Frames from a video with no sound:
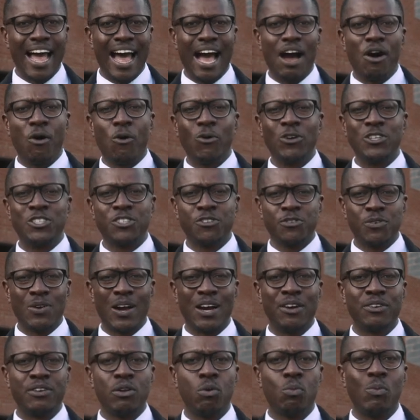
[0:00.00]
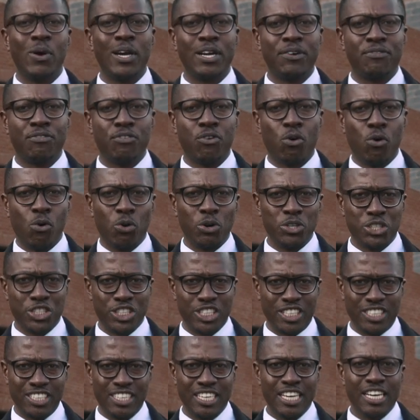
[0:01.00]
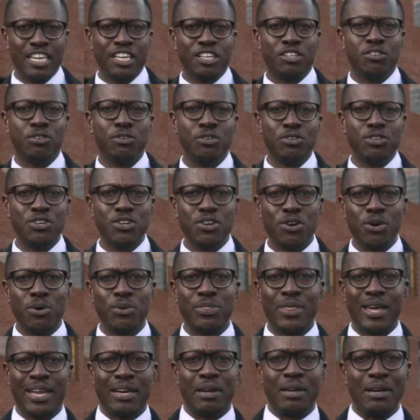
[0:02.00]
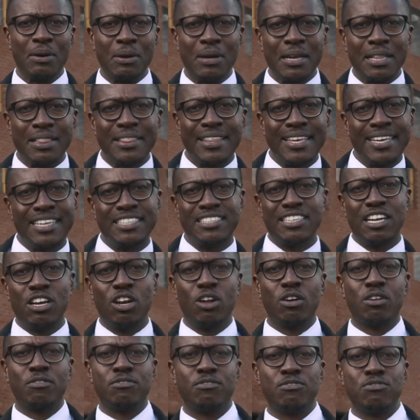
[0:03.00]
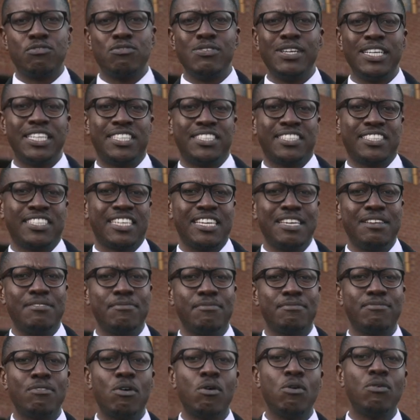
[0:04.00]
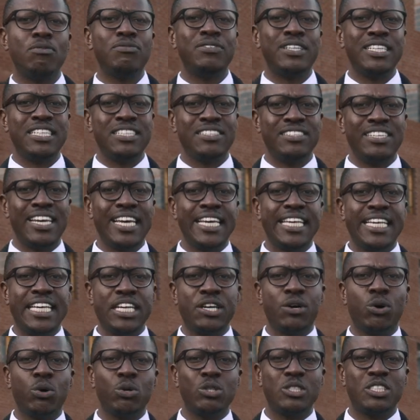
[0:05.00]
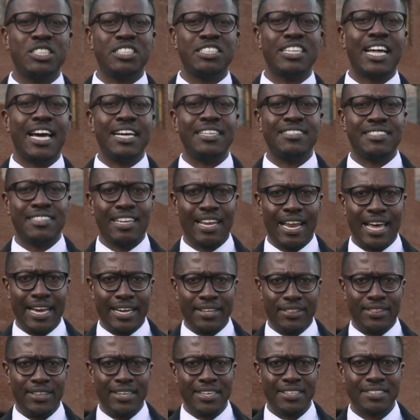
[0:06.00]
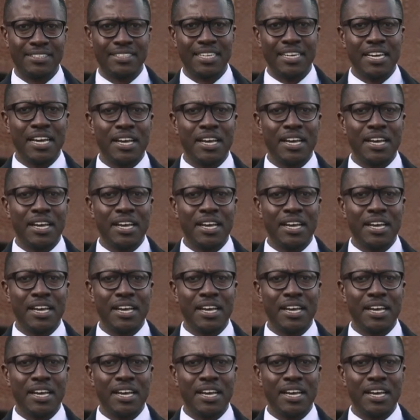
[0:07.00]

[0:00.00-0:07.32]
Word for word: I always throw out a word of caution to know that there's a lot of risk involved in taking on sites like this